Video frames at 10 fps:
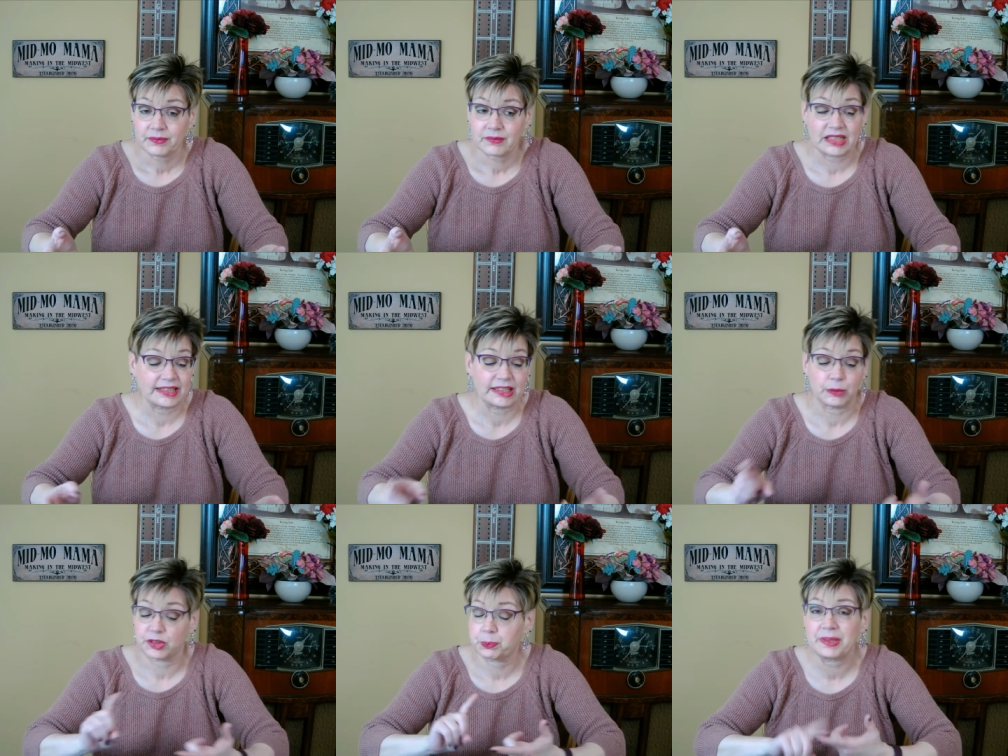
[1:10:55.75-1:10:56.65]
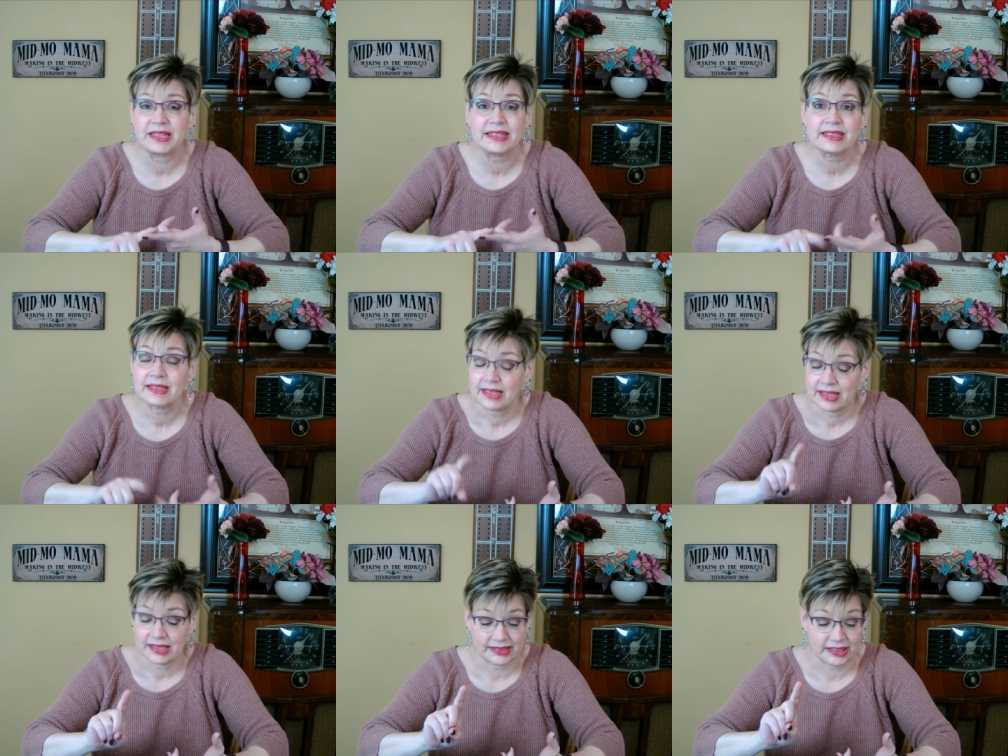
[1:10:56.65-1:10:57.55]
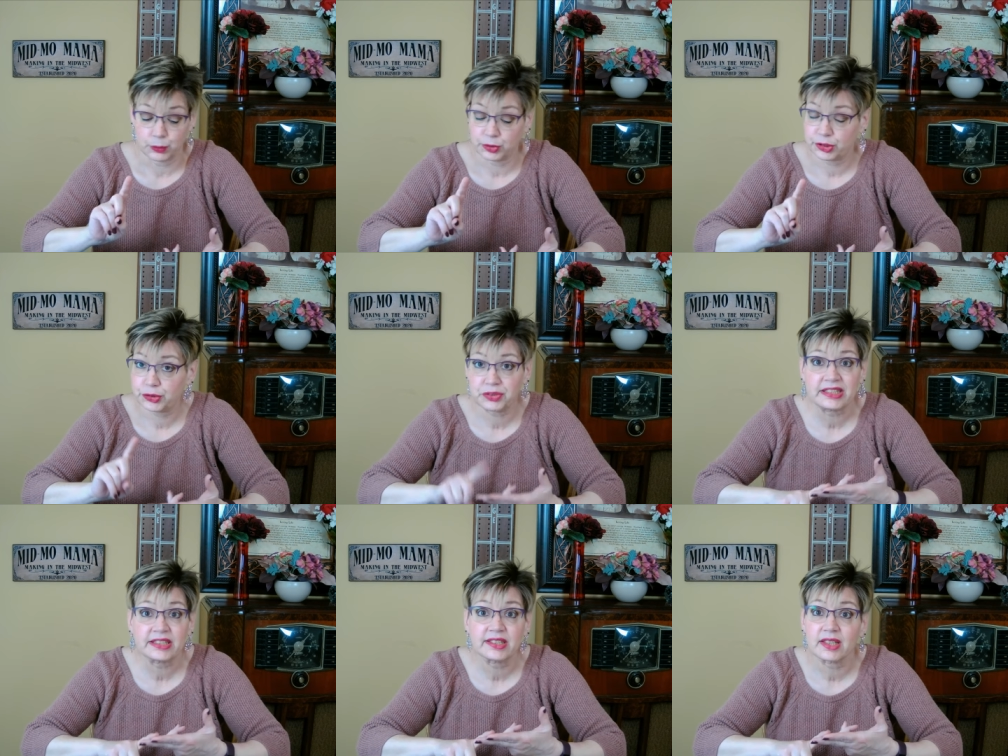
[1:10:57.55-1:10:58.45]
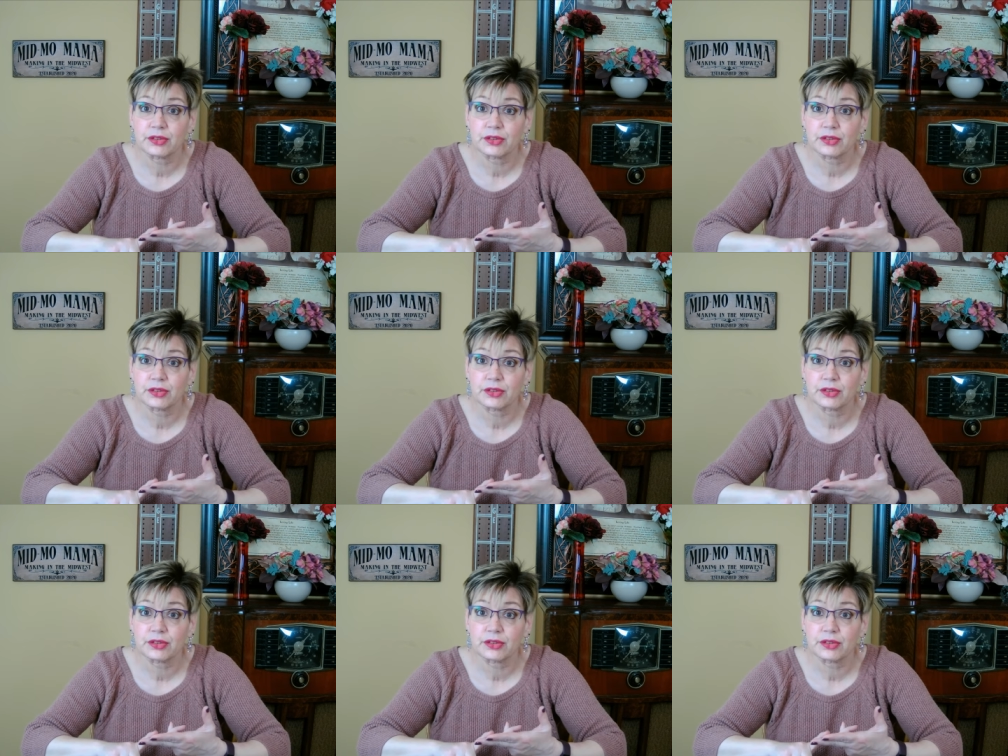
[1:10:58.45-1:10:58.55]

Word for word: And he was beaten, and he was treated,